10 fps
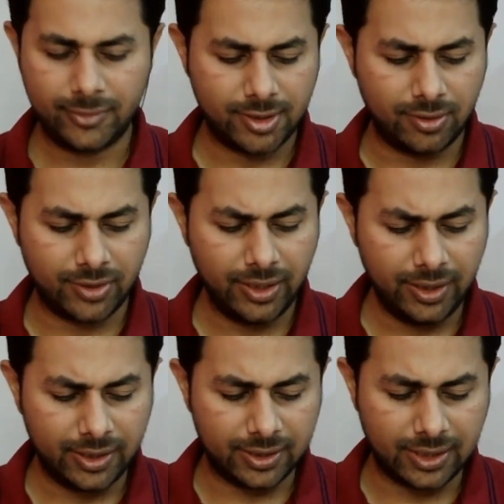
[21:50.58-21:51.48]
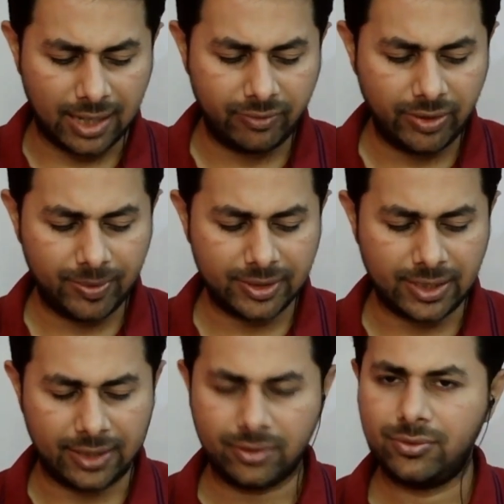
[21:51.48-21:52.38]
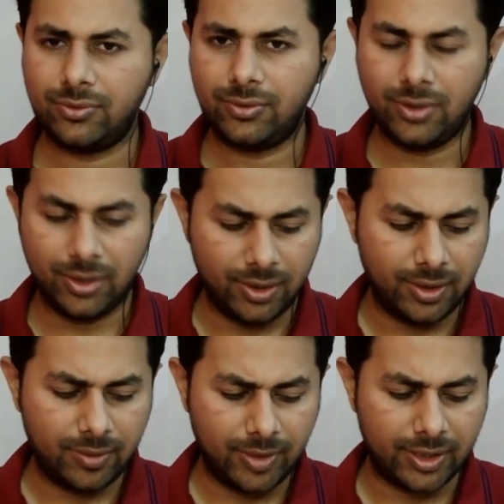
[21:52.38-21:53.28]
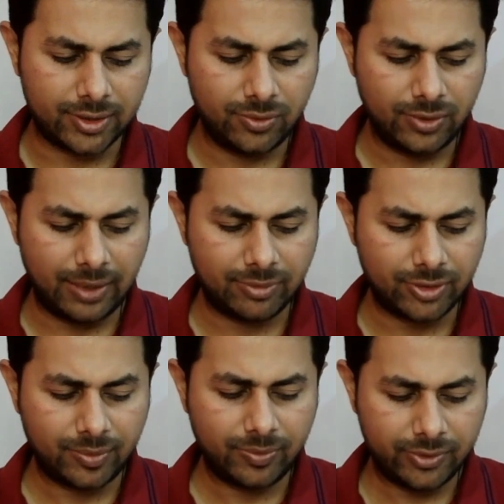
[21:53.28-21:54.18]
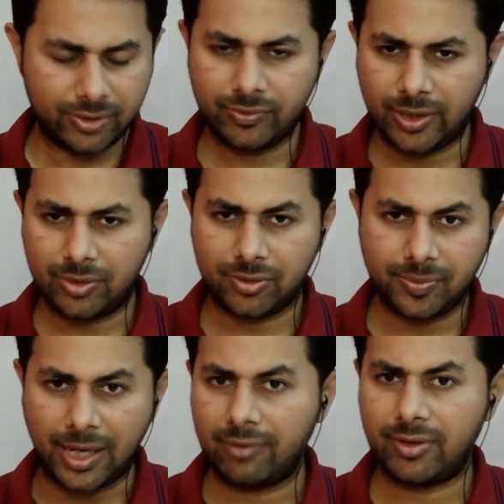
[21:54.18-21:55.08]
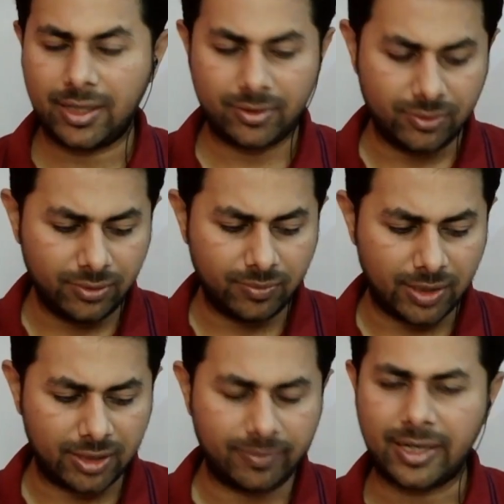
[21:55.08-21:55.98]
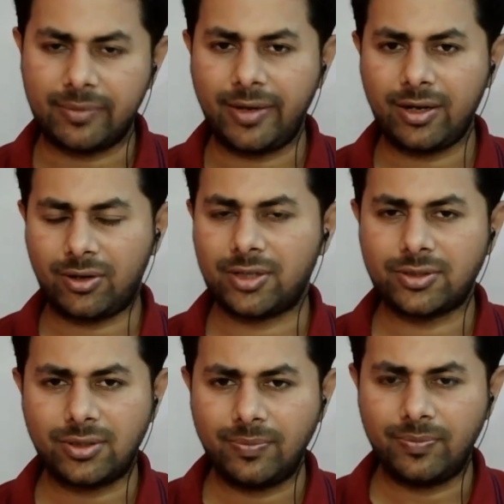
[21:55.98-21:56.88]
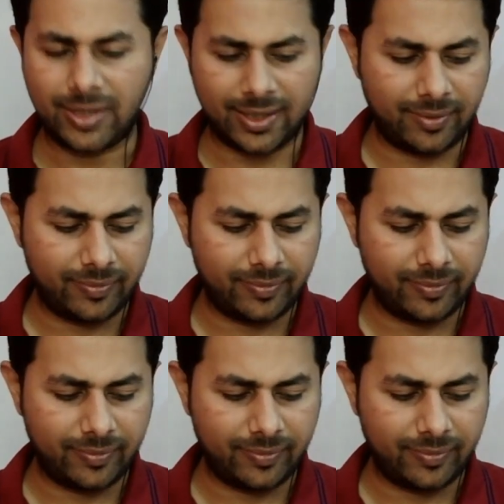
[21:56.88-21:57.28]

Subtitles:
Okay, it is I1 plus I2 plus 2 times of square root of I1 I2 multiplied by cos of phi.